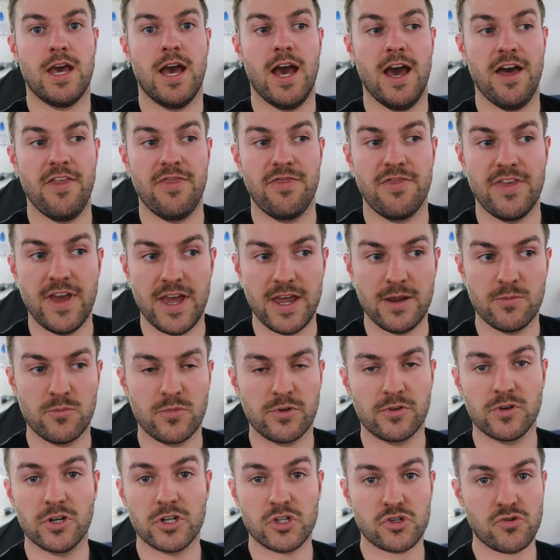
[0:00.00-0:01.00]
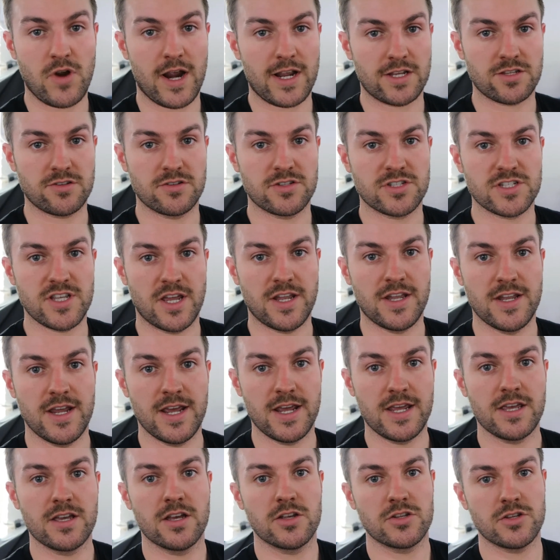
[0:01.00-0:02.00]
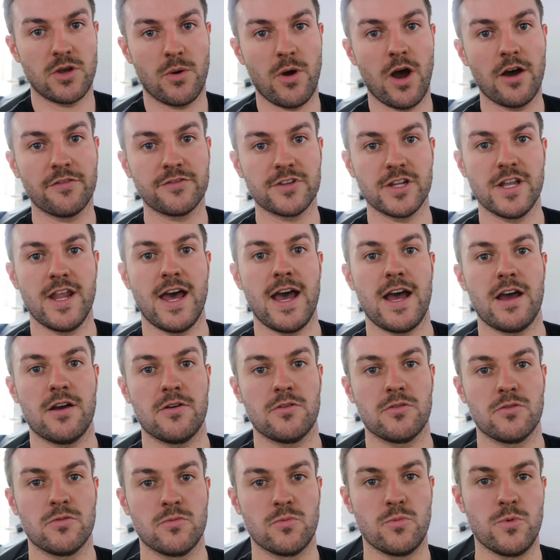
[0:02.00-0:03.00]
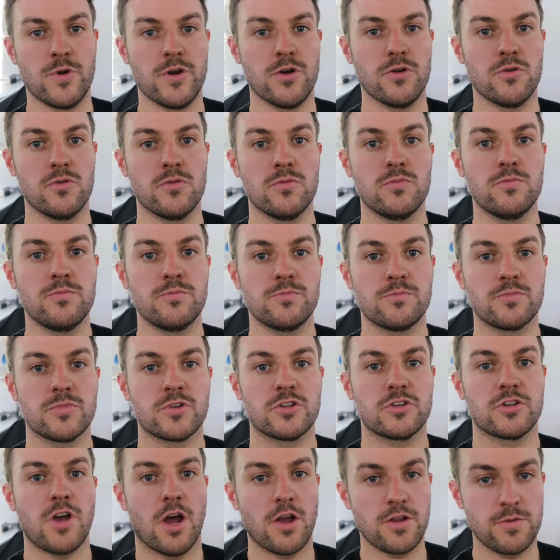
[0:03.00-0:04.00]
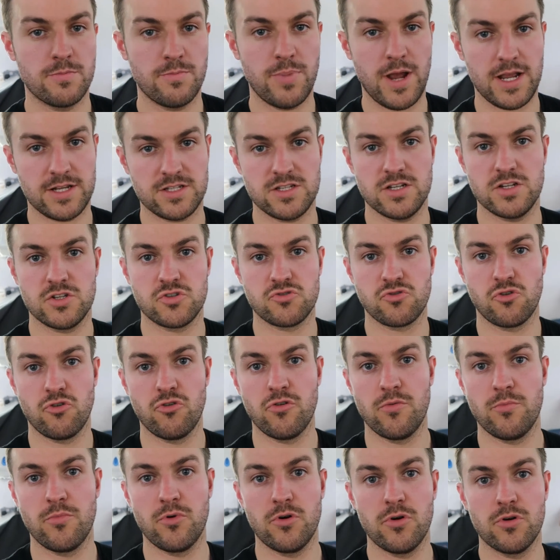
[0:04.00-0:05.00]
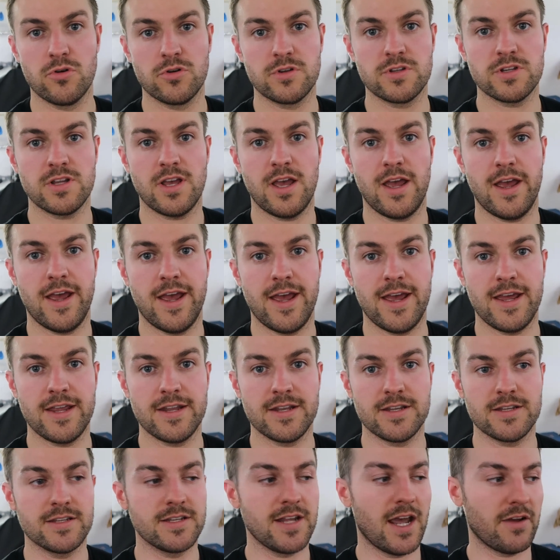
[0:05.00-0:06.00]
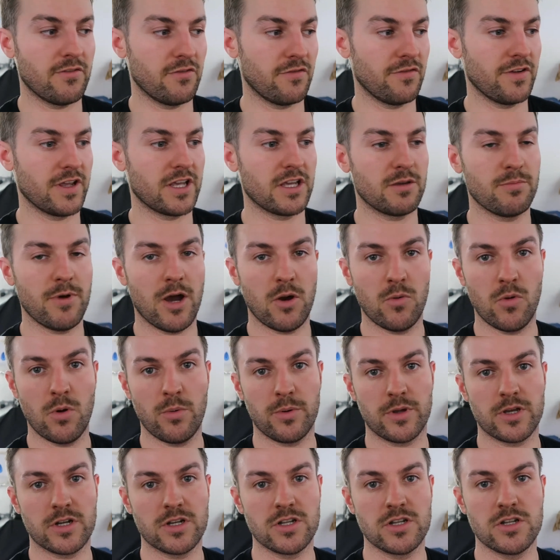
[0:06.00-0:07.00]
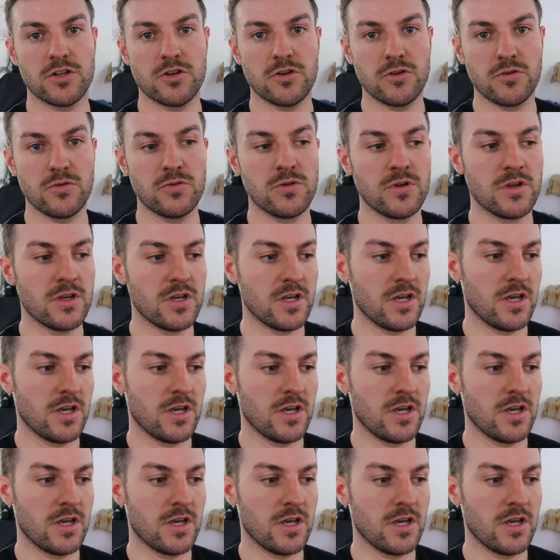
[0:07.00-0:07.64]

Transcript: and then we've got tracks on Sunday. So after that we'll go back to the drawing board and have a think about what we're going to do,